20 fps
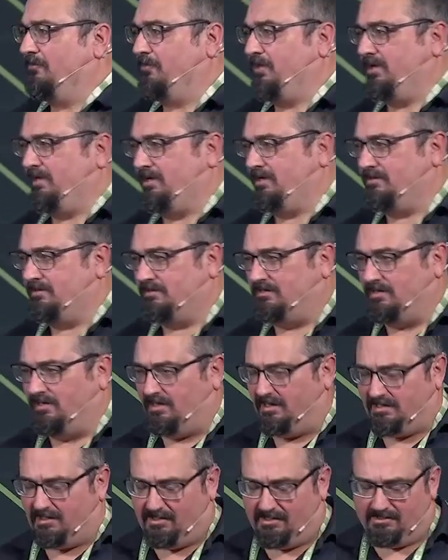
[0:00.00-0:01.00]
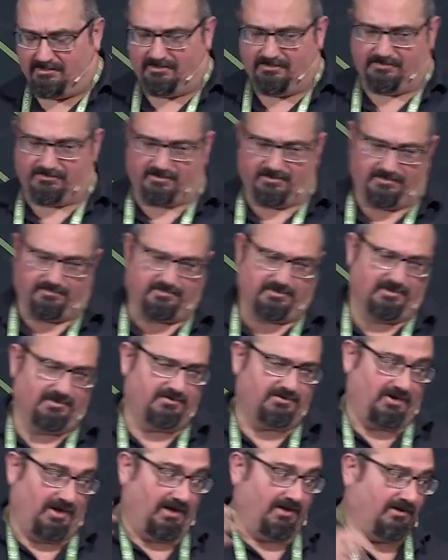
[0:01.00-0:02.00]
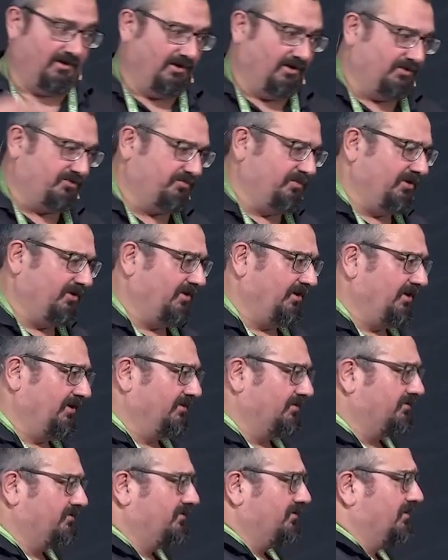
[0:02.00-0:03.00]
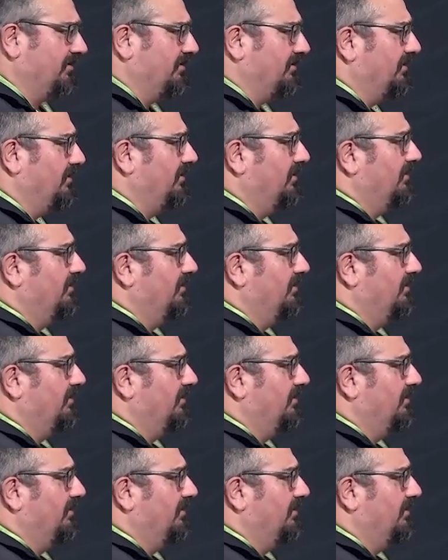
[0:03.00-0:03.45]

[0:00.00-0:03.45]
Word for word: We need to take all of those inputs and our experience that,